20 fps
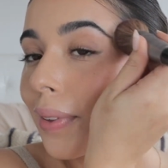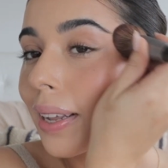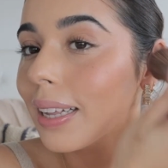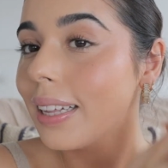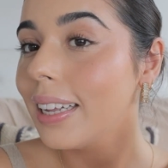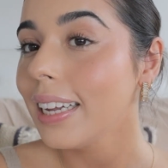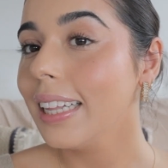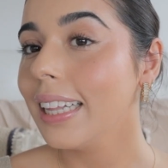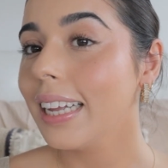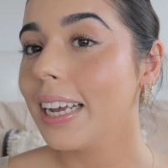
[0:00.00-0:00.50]

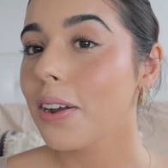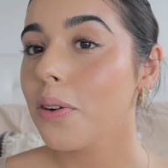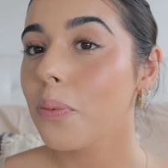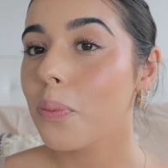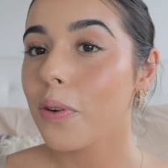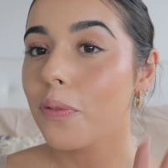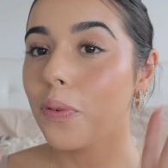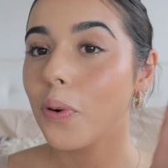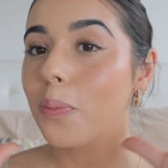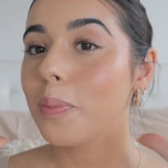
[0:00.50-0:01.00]
Clearly,
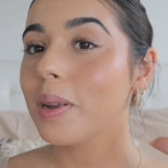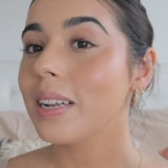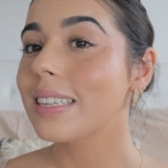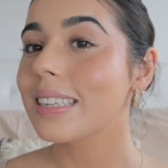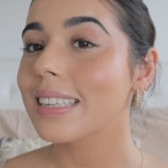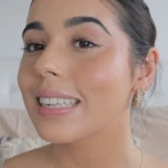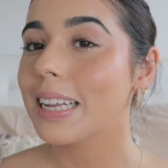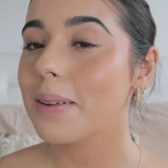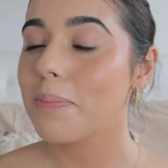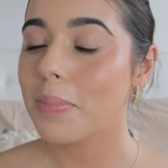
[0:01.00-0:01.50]
we've all been
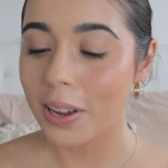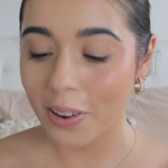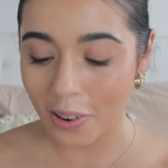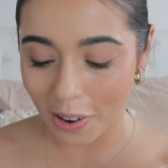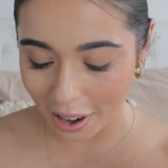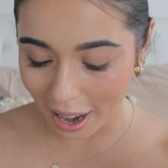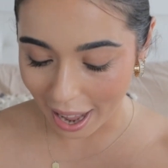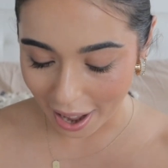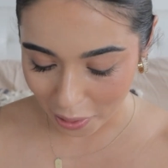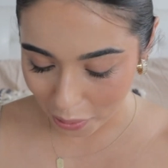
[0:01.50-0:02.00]
sleeping
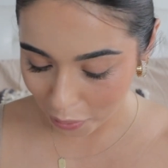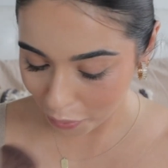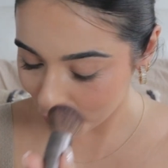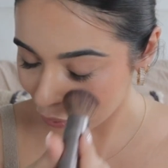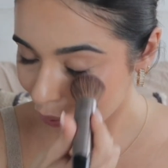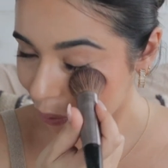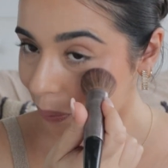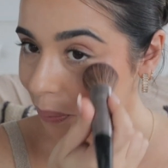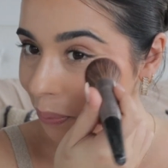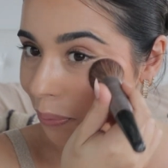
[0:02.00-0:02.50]
on
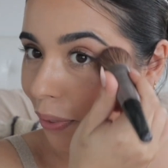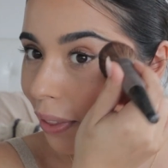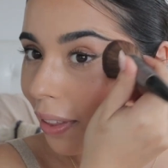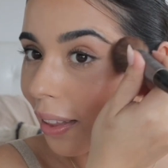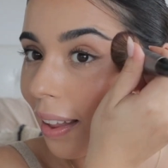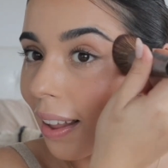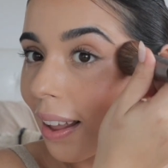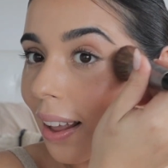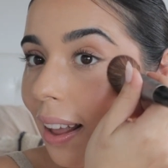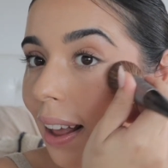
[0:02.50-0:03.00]
e.l.f,
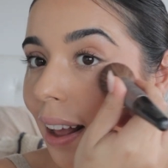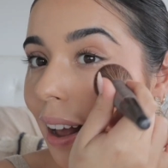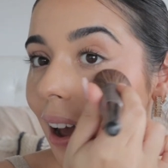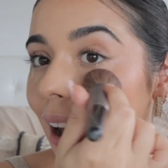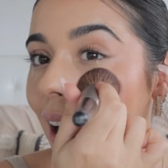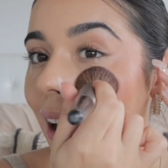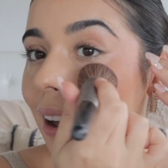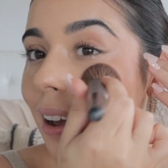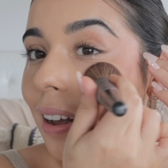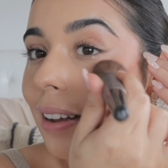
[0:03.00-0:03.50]

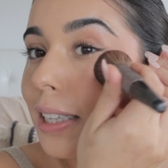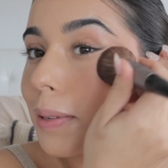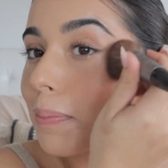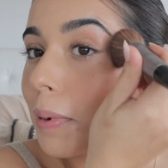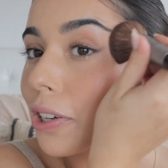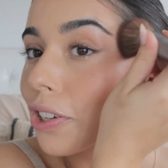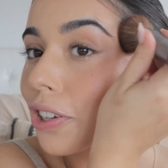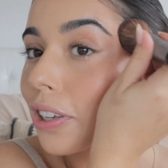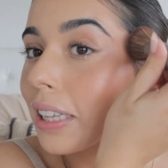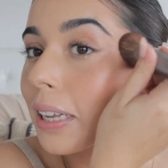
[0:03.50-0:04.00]

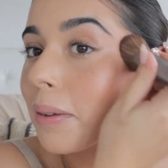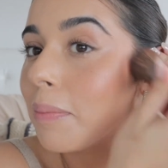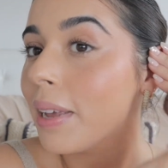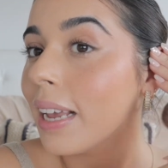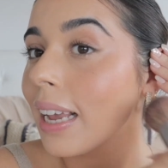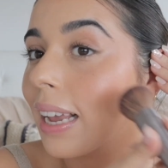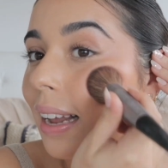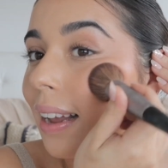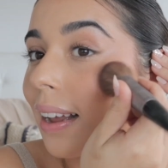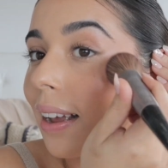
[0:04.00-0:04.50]
especially
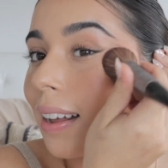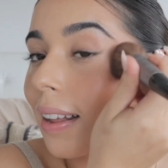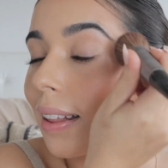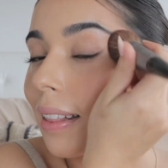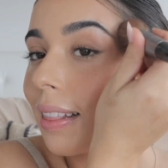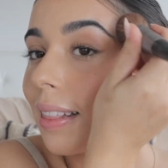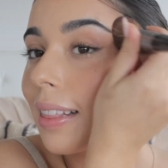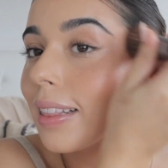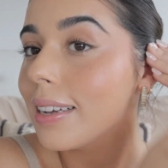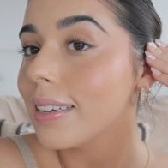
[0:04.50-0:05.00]
me.
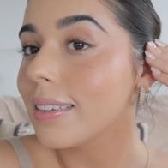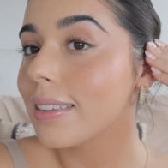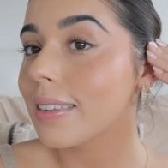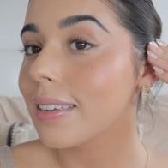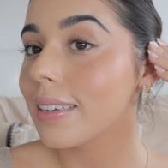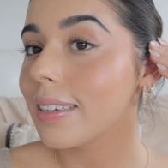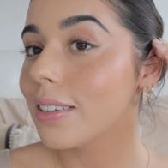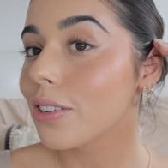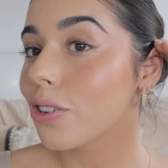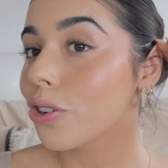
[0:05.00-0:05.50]
This
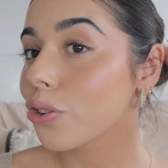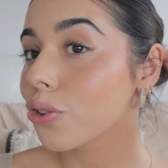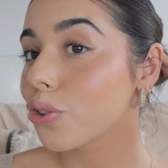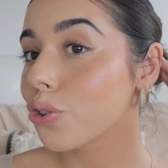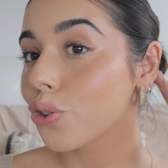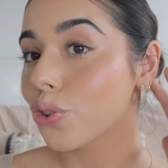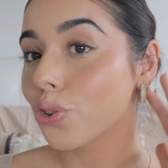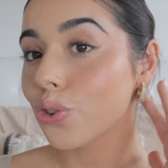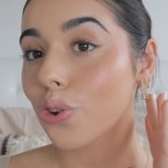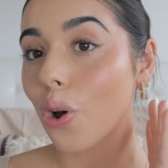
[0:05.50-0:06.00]
is
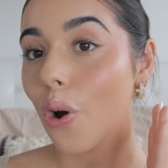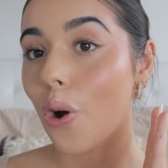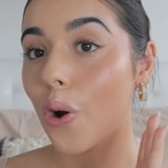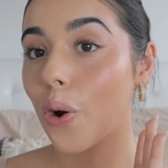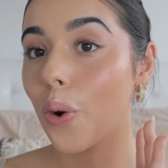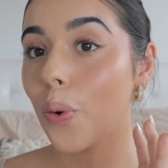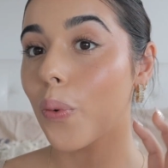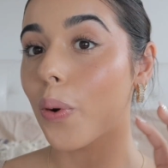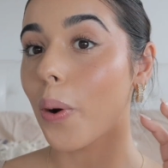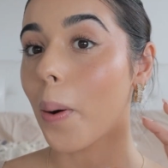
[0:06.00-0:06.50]

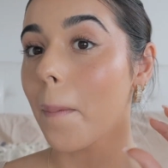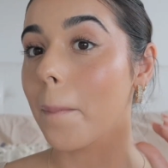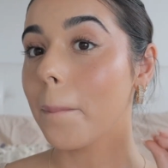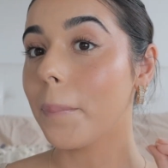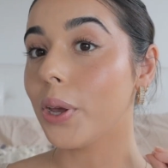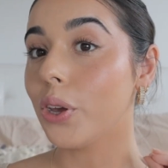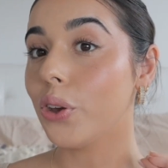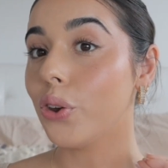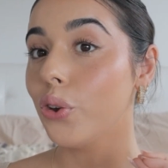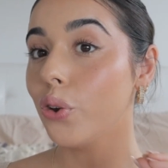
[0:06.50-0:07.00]
so
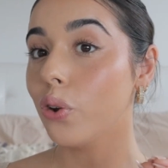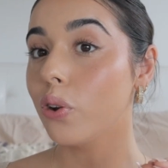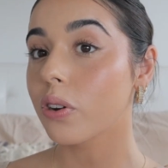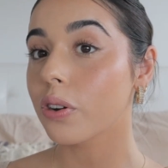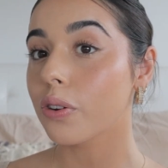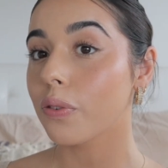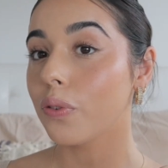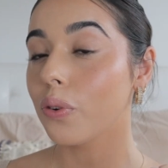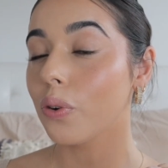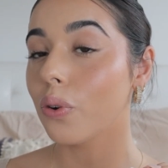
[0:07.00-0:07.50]

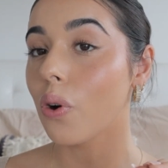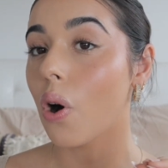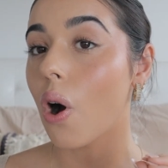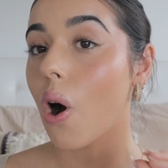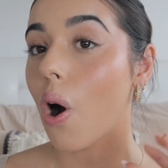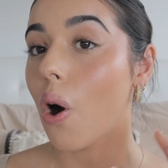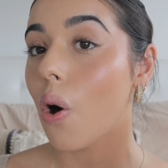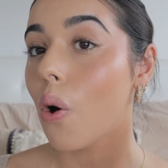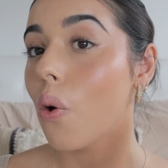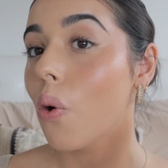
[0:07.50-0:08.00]
beautiful.
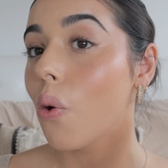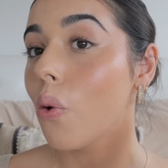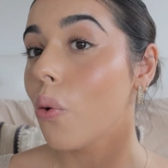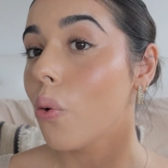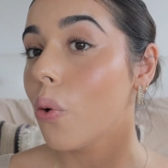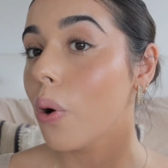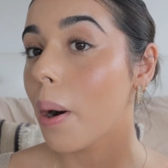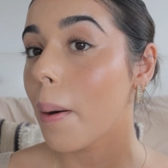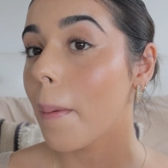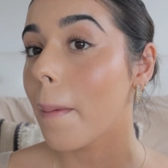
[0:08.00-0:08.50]

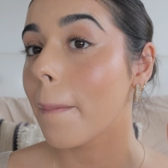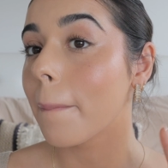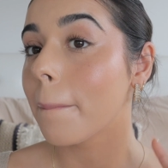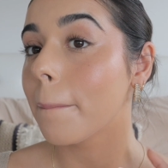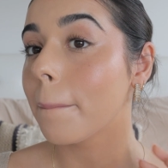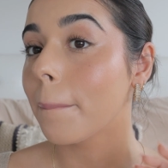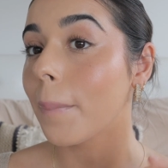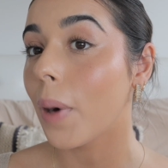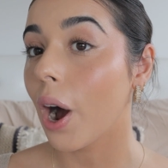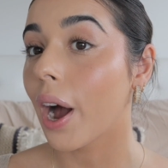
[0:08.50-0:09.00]
Oh
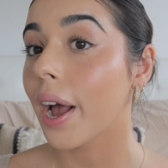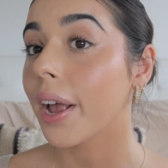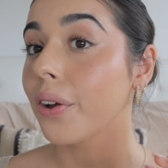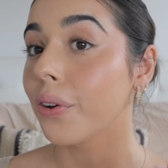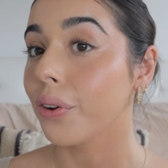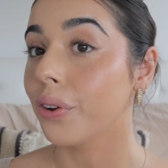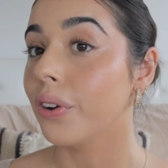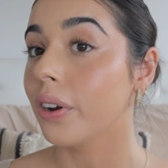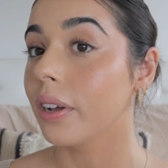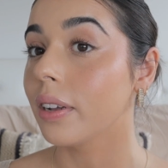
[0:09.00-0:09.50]
my
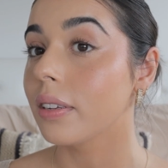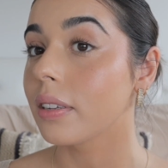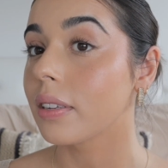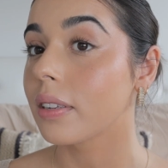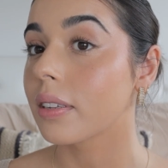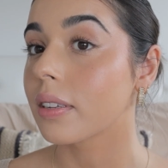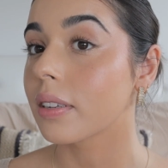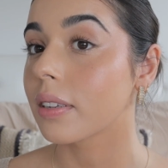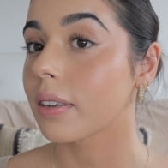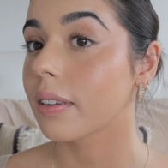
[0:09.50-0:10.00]

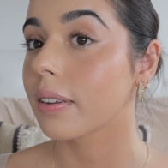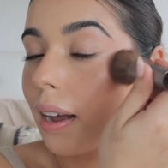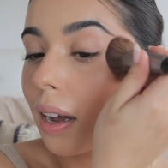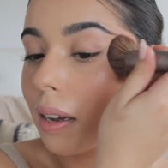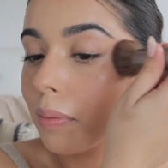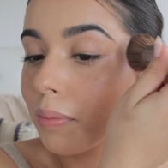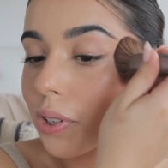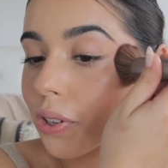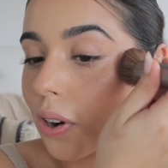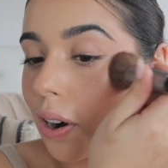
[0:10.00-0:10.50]
goodness.
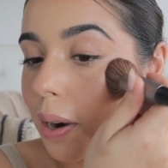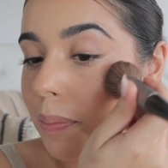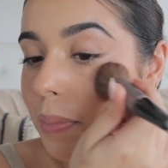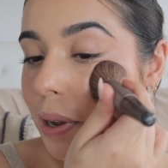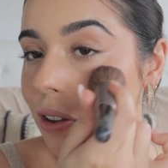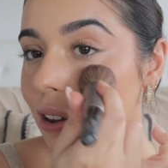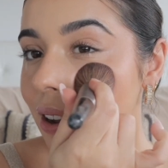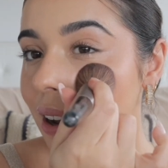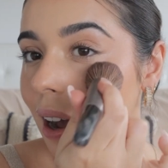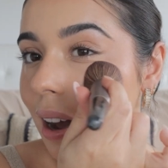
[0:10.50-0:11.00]
I'm sorry,
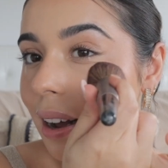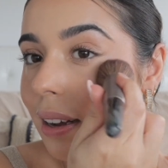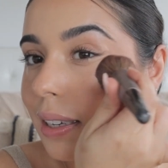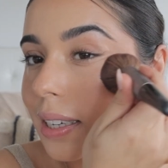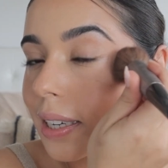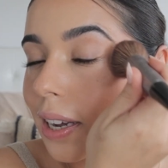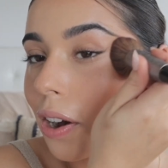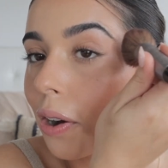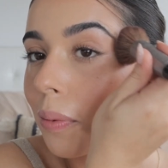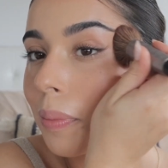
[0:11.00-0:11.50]
but you can't
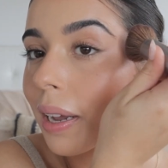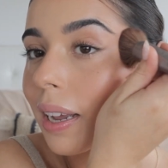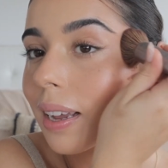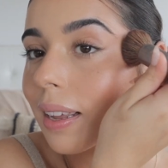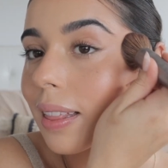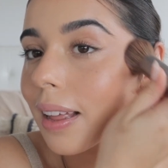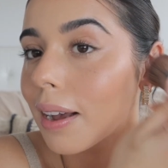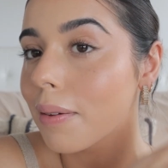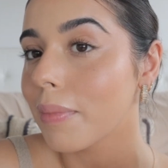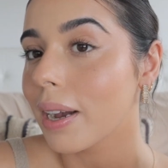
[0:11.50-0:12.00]
tell
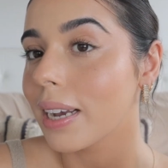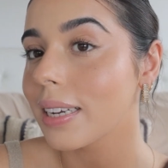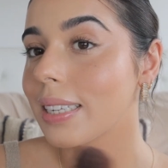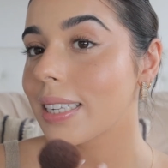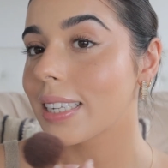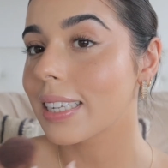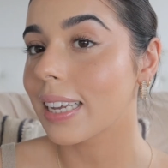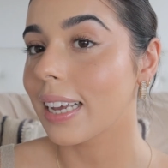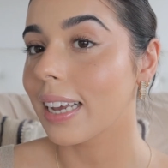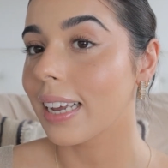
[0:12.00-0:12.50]
me that my
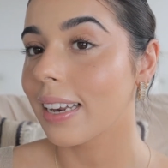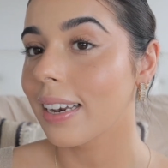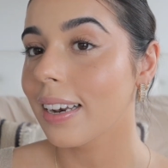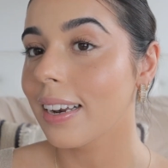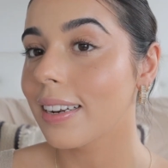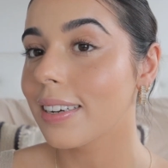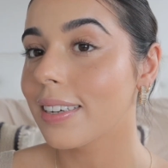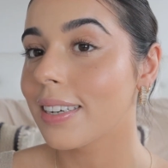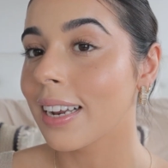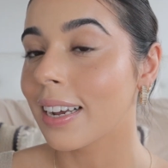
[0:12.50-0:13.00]

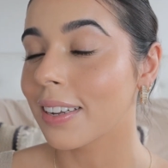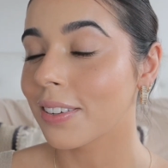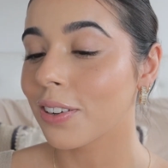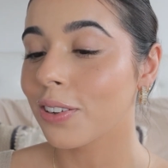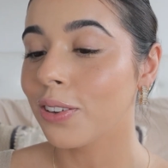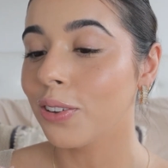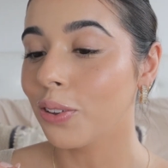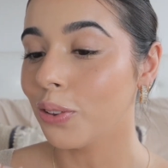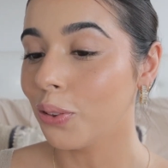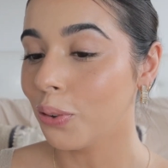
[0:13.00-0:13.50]
skin
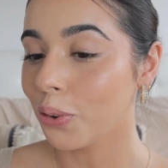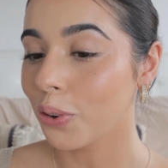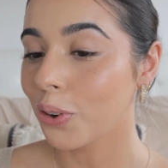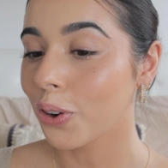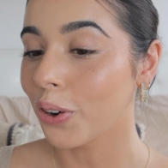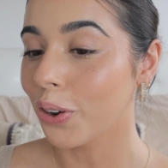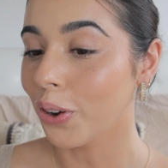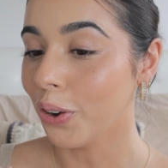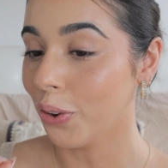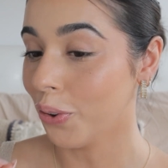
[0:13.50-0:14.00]
doesn't
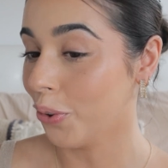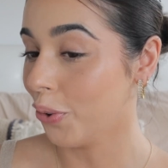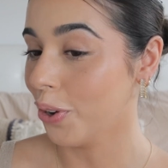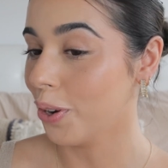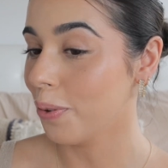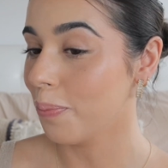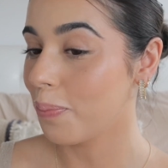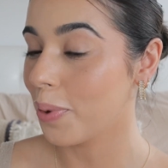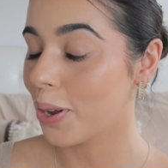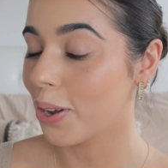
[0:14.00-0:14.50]
look
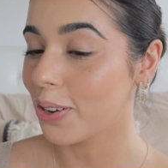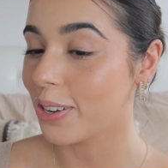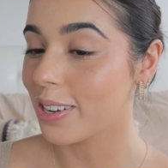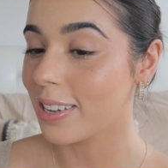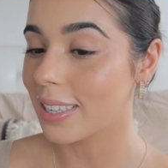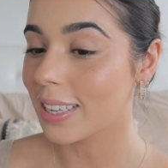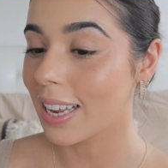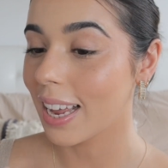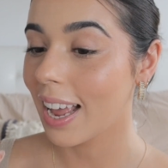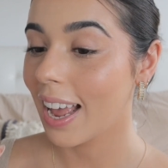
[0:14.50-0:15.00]
good,
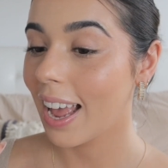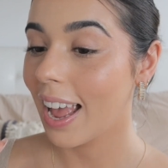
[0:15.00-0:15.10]
because